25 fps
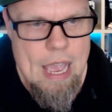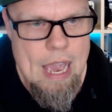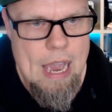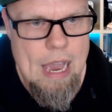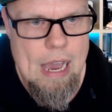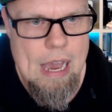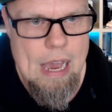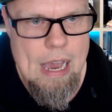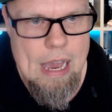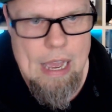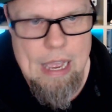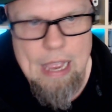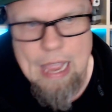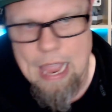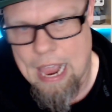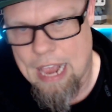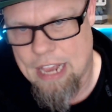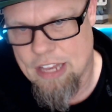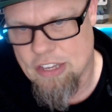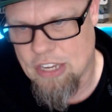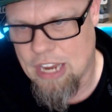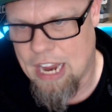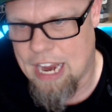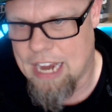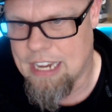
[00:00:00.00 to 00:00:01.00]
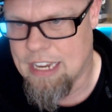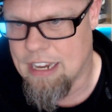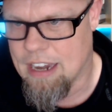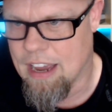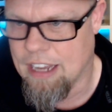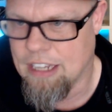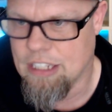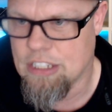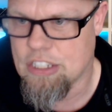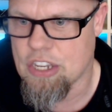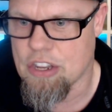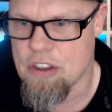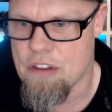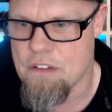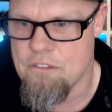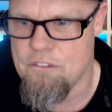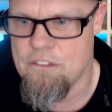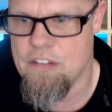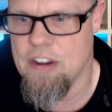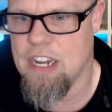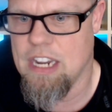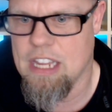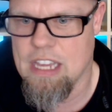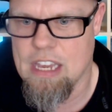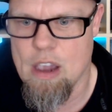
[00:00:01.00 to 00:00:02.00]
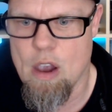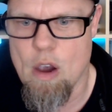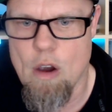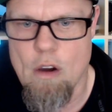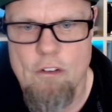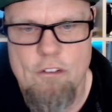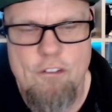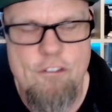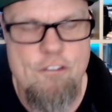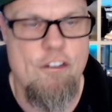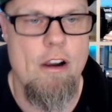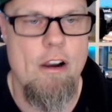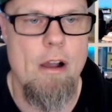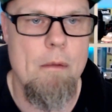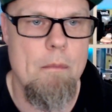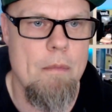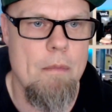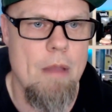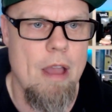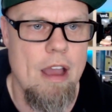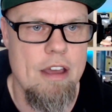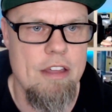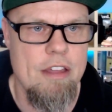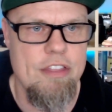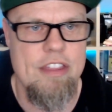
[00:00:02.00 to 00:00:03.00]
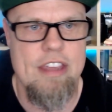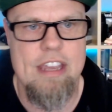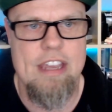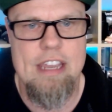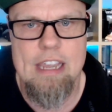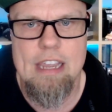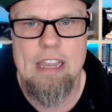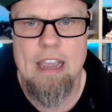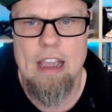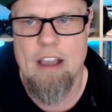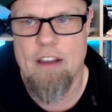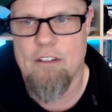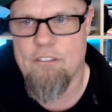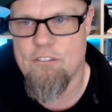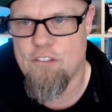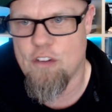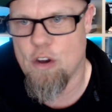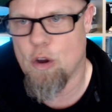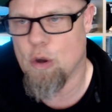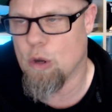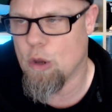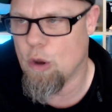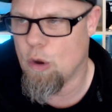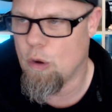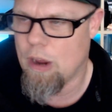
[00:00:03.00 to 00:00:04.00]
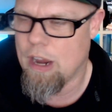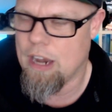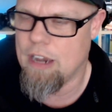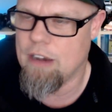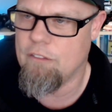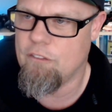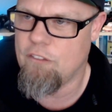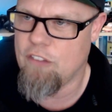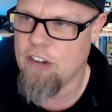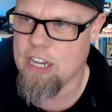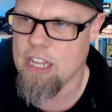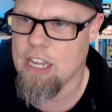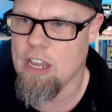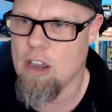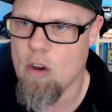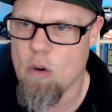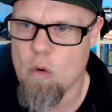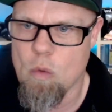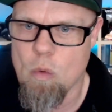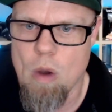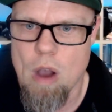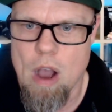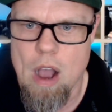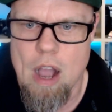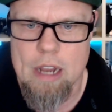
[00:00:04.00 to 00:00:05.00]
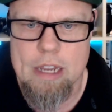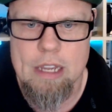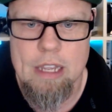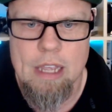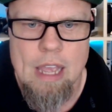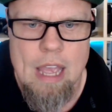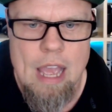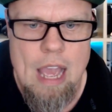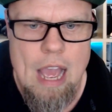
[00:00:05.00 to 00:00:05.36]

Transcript: has a nice video from the photo and video walk.